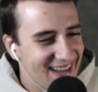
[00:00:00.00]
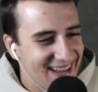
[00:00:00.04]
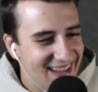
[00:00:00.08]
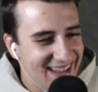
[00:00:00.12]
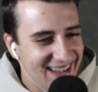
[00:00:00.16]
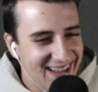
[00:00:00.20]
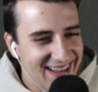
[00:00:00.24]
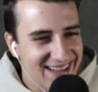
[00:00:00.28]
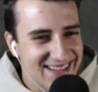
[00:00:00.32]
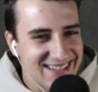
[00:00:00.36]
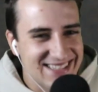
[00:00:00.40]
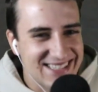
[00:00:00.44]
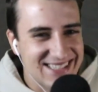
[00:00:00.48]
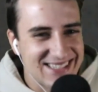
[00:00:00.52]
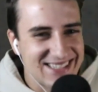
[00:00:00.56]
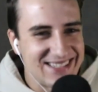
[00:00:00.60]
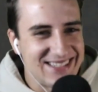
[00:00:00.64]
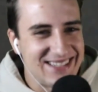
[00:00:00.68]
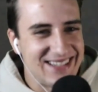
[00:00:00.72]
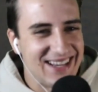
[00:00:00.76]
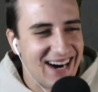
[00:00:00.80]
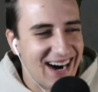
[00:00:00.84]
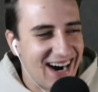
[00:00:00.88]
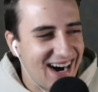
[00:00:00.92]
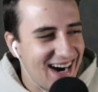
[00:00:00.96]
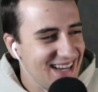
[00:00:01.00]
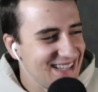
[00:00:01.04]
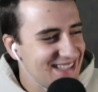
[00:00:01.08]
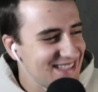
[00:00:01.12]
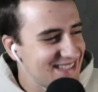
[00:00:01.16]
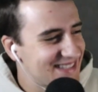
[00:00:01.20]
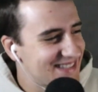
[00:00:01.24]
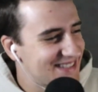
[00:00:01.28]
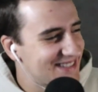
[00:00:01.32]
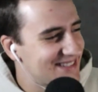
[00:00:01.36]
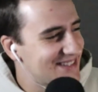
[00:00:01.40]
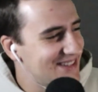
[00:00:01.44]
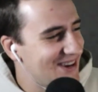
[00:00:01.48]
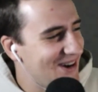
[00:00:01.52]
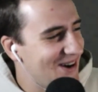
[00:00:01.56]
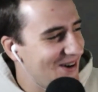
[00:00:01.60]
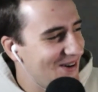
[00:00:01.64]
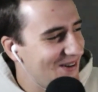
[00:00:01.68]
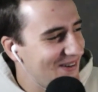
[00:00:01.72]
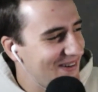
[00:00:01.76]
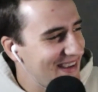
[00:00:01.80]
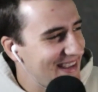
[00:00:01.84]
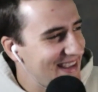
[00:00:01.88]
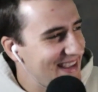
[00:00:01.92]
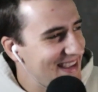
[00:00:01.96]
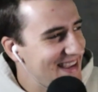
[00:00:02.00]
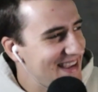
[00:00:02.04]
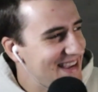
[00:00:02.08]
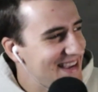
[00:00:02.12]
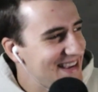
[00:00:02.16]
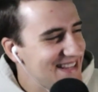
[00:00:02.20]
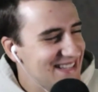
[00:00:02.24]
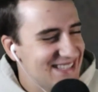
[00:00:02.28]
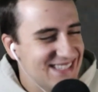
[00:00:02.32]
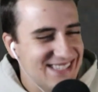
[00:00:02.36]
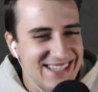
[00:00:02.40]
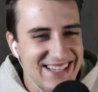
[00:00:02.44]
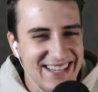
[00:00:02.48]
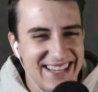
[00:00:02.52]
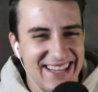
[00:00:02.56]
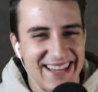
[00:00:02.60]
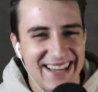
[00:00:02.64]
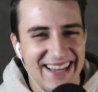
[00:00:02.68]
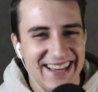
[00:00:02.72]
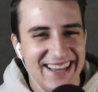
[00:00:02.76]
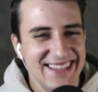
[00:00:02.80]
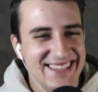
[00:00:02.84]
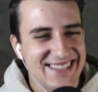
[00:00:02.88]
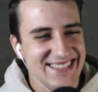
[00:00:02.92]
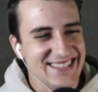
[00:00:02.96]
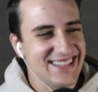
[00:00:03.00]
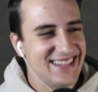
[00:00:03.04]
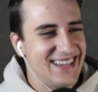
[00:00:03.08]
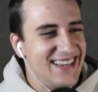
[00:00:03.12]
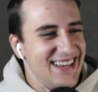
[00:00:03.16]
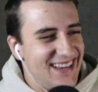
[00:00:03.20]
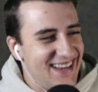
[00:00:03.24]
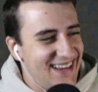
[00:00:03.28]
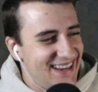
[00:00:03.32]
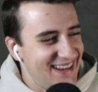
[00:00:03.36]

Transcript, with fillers: it's not so easy, is it?